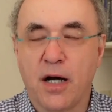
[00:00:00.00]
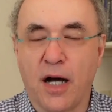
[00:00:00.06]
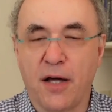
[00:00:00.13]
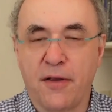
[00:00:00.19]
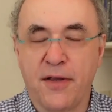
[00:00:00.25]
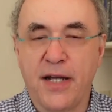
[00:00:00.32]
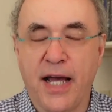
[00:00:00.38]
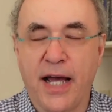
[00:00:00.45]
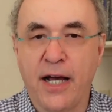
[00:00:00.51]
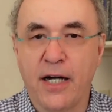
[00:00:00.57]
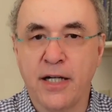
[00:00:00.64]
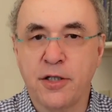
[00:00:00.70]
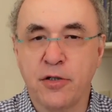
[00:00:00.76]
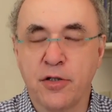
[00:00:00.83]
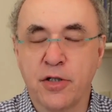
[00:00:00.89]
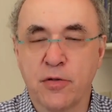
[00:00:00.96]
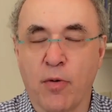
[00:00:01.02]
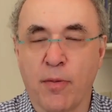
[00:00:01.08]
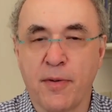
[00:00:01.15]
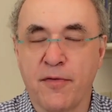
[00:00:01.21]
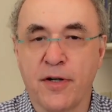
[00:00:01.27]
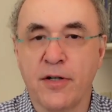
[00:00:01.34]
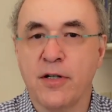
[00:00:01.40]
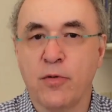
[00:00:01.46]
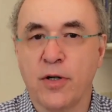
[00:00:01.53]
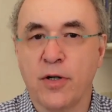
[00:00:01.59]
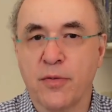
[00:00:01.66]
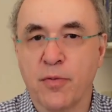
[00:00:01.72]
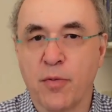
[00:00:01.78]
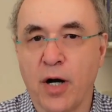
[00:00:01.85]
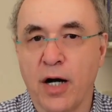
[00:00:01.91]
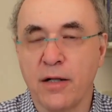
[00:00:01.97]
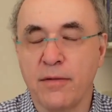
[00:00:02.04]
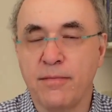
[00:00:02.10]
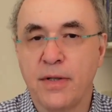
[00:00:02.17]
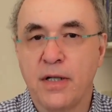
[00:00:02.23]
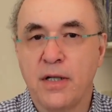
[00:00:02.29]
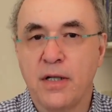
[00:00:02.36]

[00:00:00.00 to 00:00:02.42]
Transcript: I think AI tutors will be very worthwhile.